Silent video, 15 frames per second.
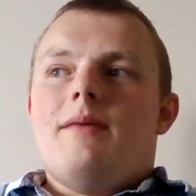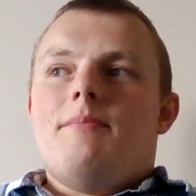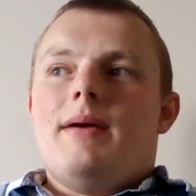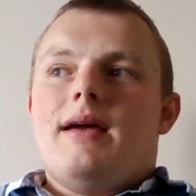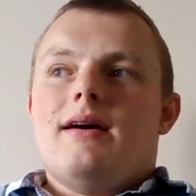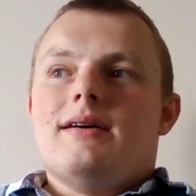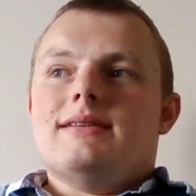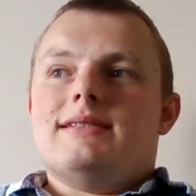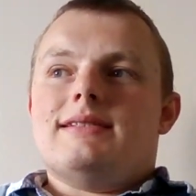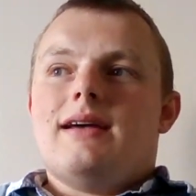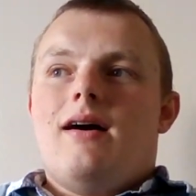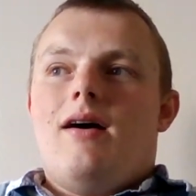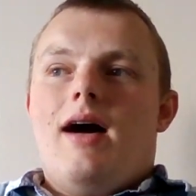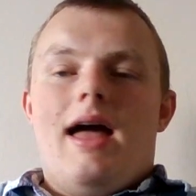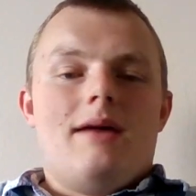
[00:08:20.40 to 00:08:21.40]
Because
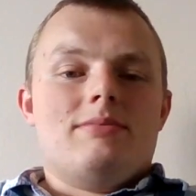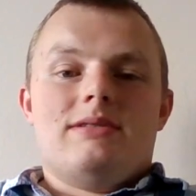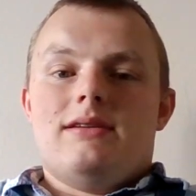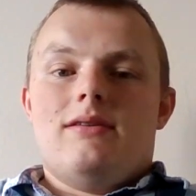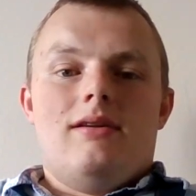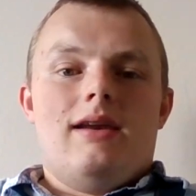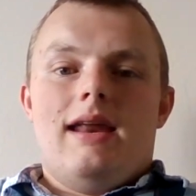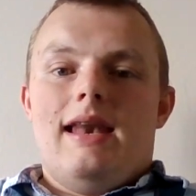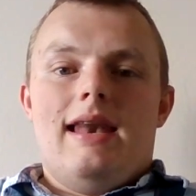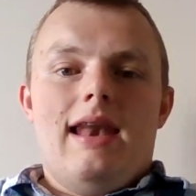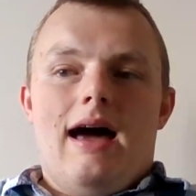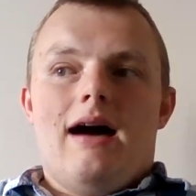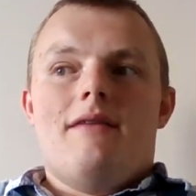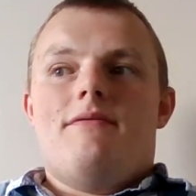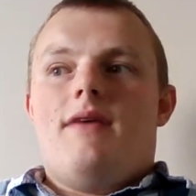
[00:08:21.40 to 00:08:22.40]
I absolutely
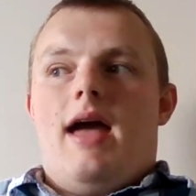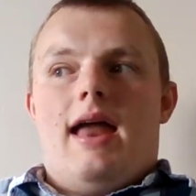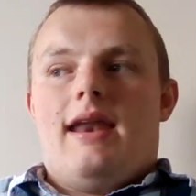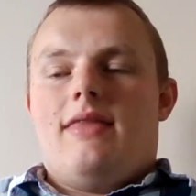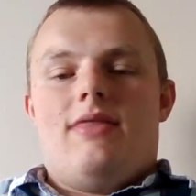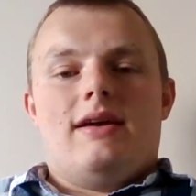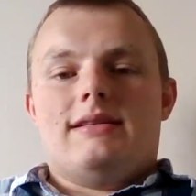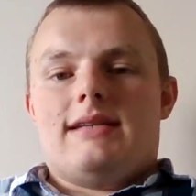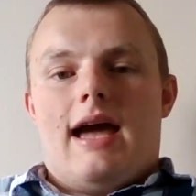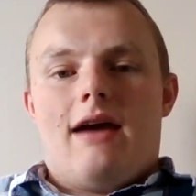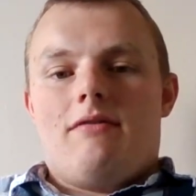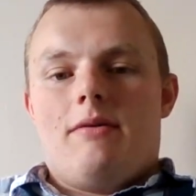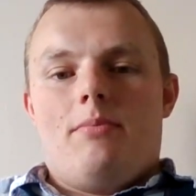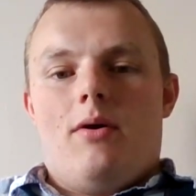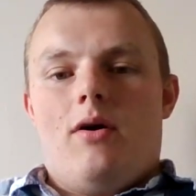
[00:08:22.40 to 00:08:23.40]
love anything to
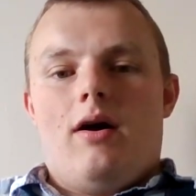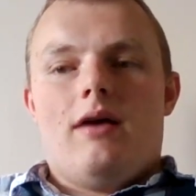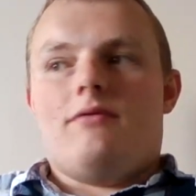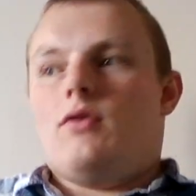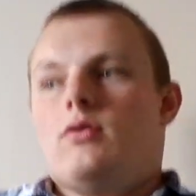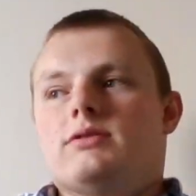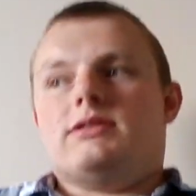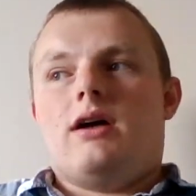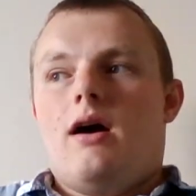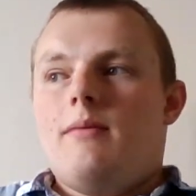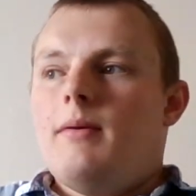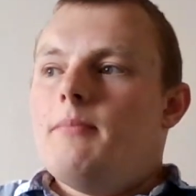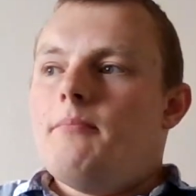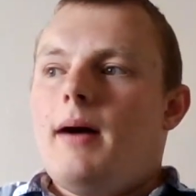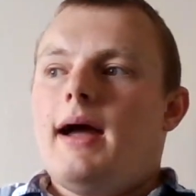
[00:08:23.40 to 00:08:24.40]
Harry Potter. I've got
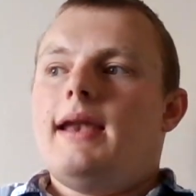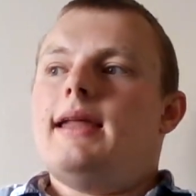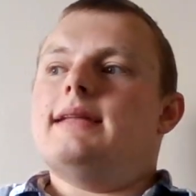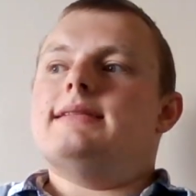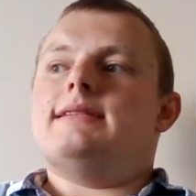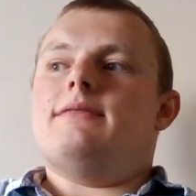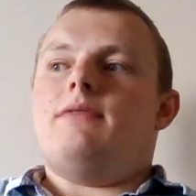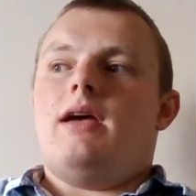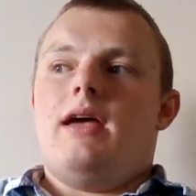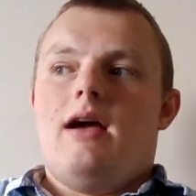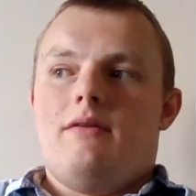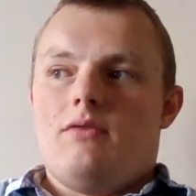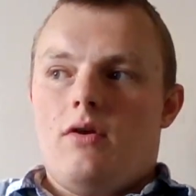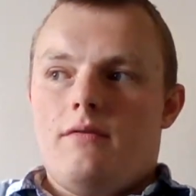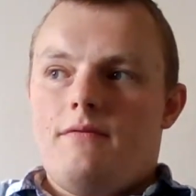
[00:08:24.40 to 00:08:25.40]
diamond paintings of it,
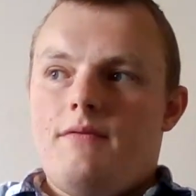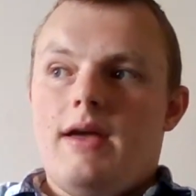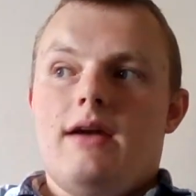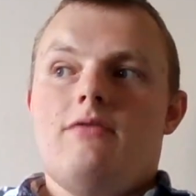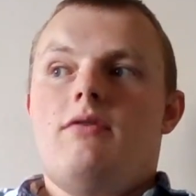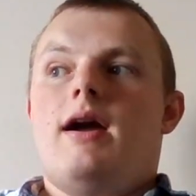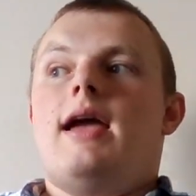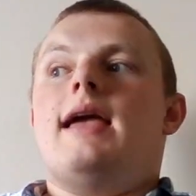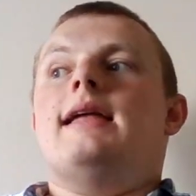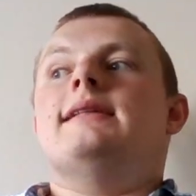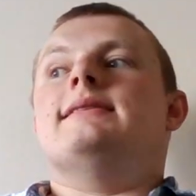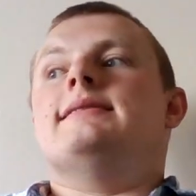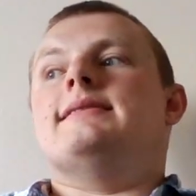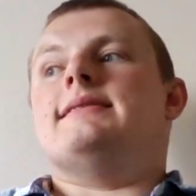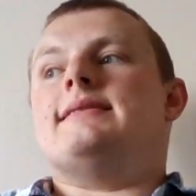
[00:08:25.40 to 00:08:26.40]
I've got
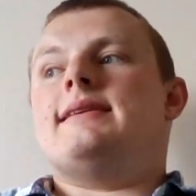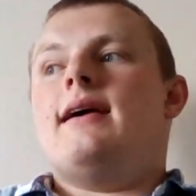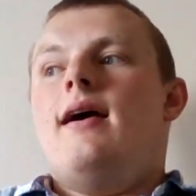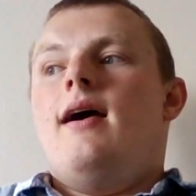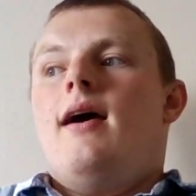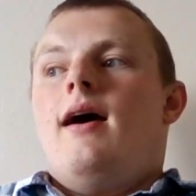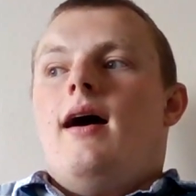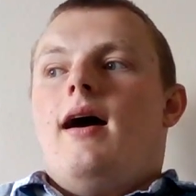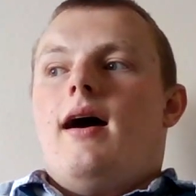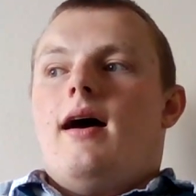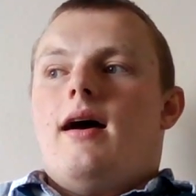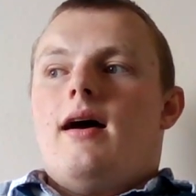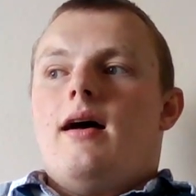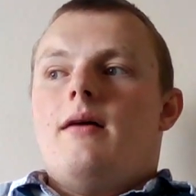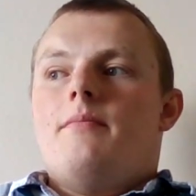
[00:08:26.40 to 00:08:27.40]
figurines,
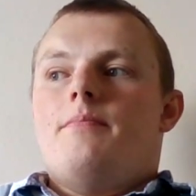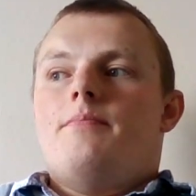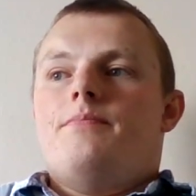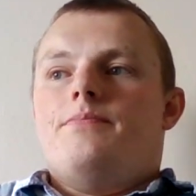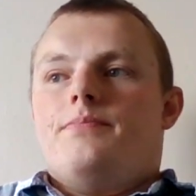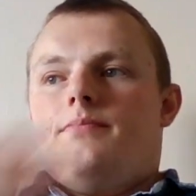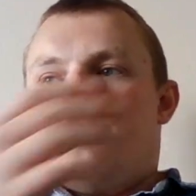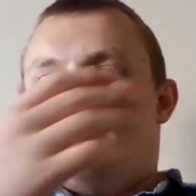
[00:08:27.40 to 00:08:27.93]
but